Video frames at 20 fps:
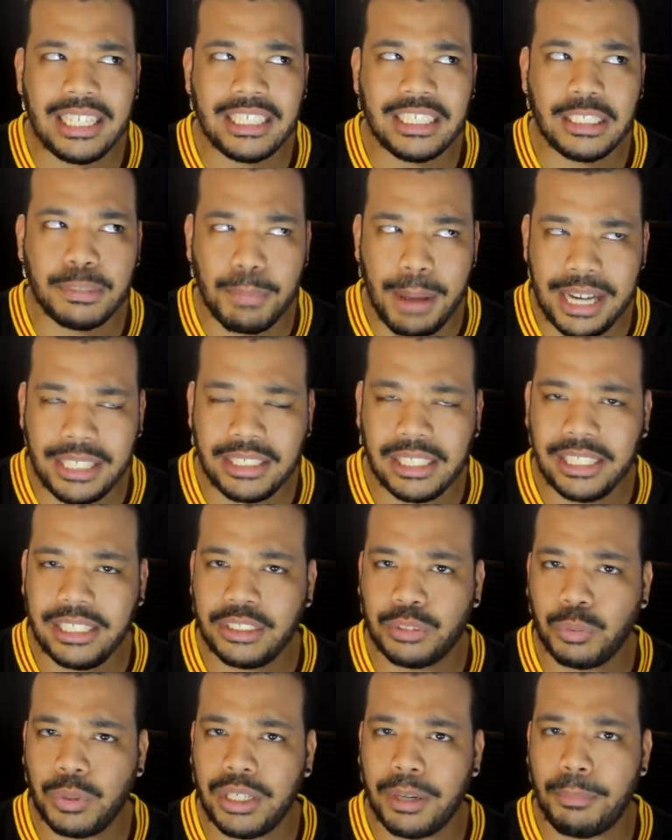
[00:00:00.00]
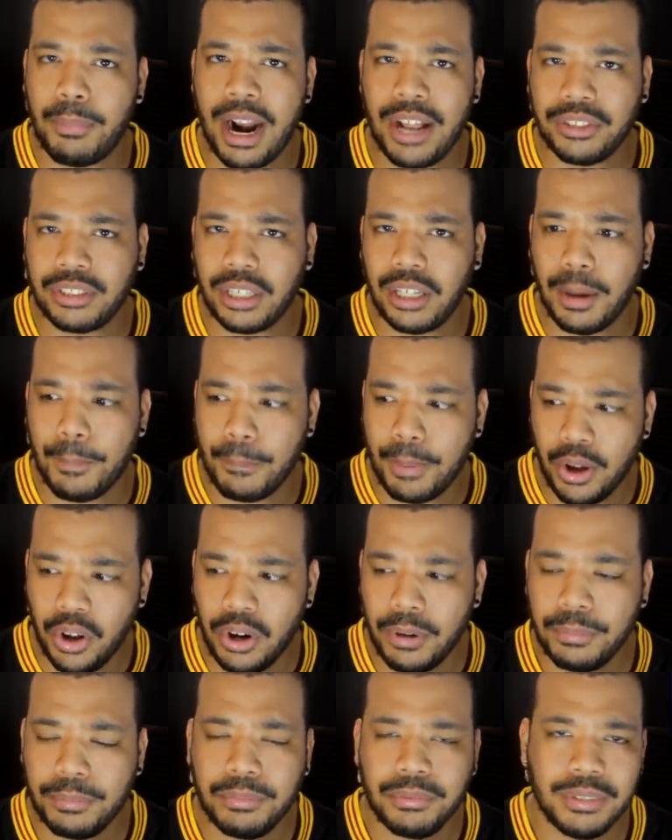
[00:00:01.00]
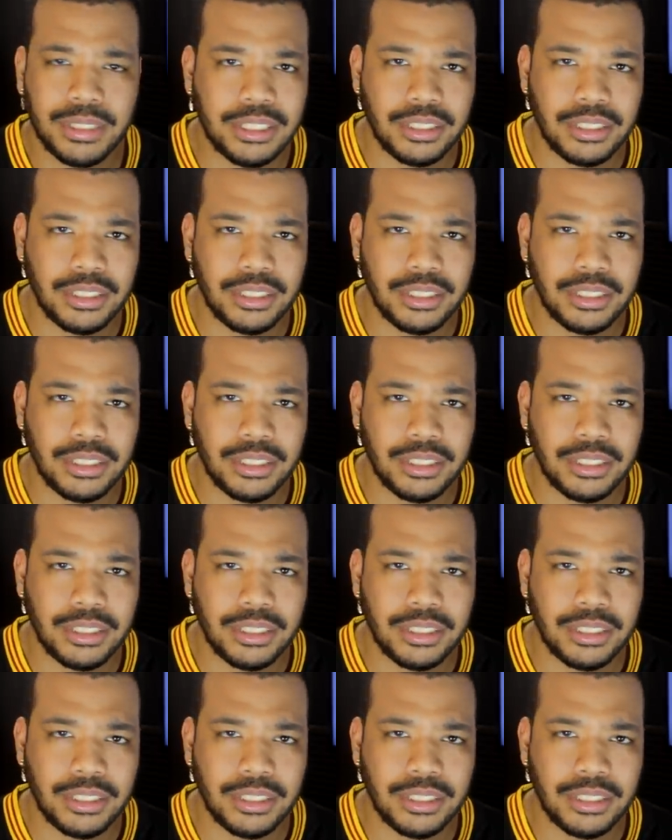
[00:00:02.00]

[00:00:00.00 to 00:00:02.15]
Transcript: especially is where the Browns are going to put him.